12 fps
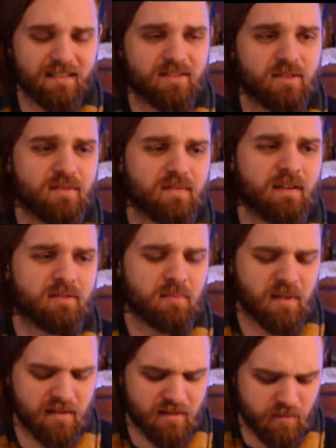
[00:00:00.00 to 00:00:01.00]
So you've never
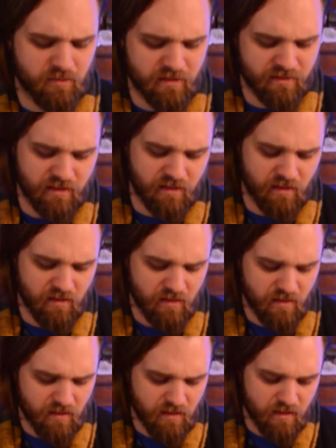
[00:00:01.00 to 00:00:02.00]
been to Brazil."
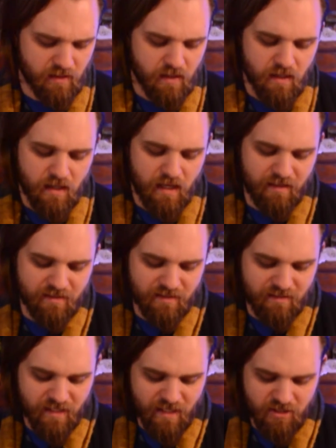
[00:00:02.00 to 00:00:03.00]
As the
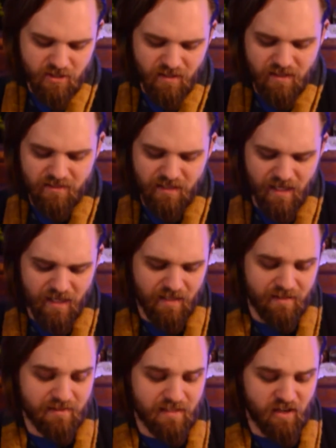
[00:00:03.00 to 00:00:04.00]
snake shook its head, a
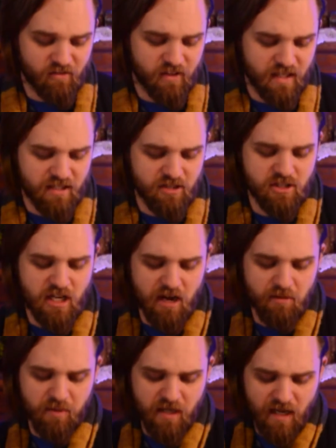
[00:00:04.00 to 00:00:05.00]
deafening
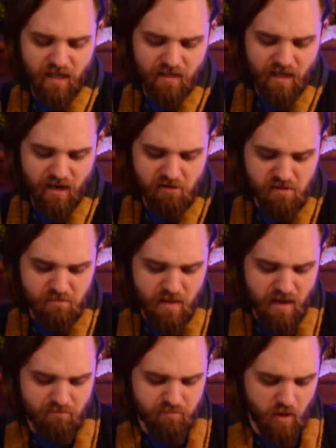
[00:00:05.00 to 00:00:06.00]
shout behind Harry
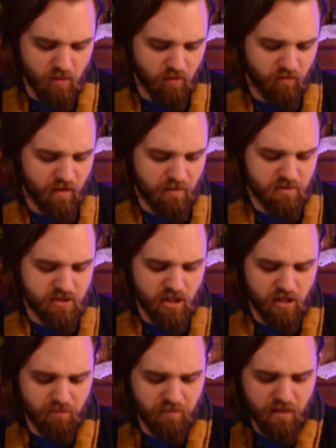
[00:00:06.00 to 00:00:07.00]
made both of them
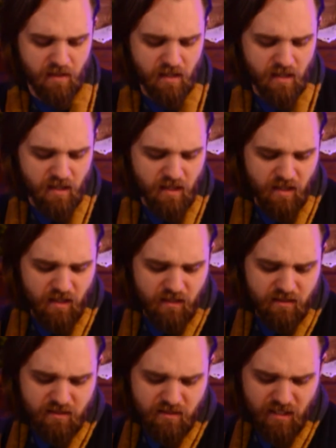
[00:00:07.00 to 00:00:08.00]
jump.
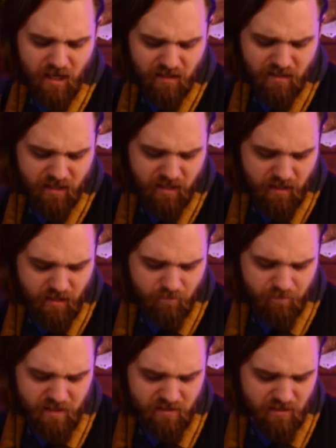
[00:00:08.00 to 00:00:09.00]
"Dudley!
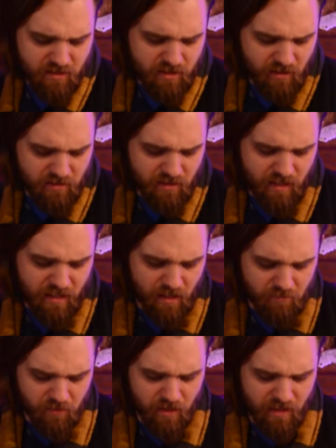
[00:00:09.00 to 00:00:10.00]
Mr. Dursley,
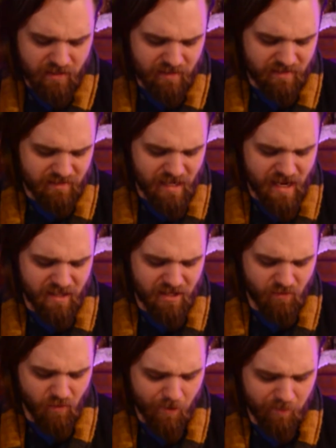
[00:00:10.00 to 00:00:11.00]
come look at this snake!
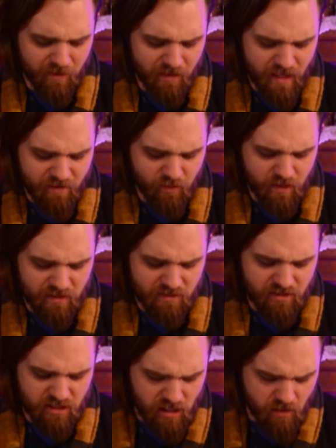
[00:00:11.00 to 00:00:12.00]
You won't believe what it's
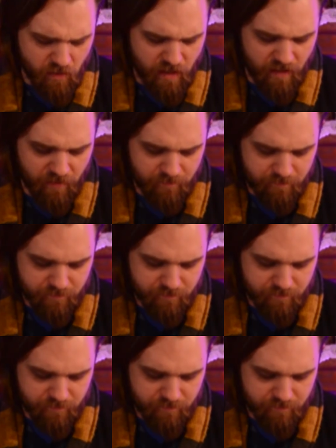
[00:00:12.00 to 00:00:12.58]
doing!"